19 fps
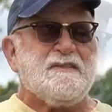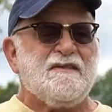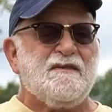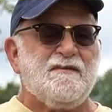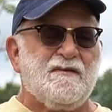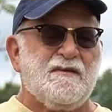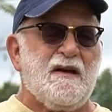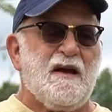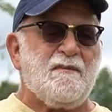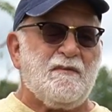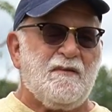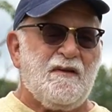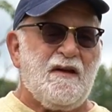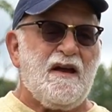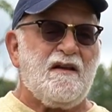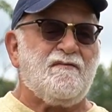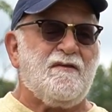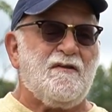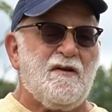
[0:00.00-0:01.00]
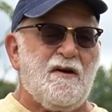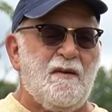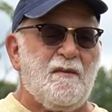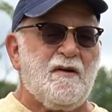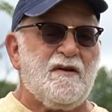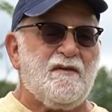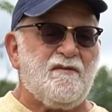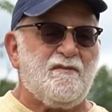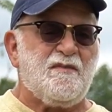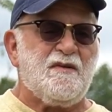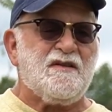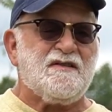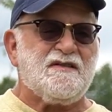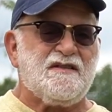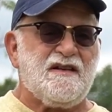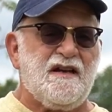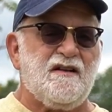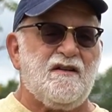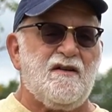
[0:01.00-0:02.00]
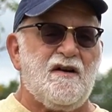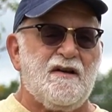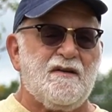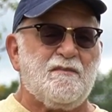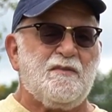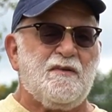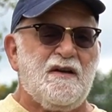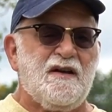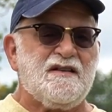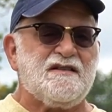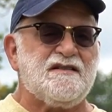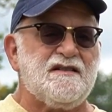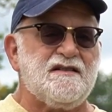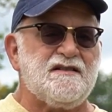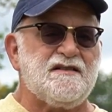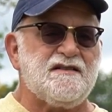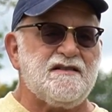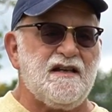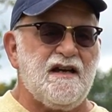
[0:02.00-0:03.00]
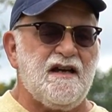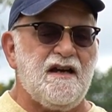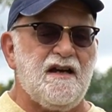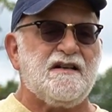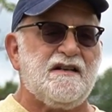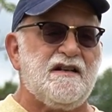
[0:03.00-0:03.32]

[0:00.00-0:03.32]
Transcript: These type of light phenomena have been seen a lot of places.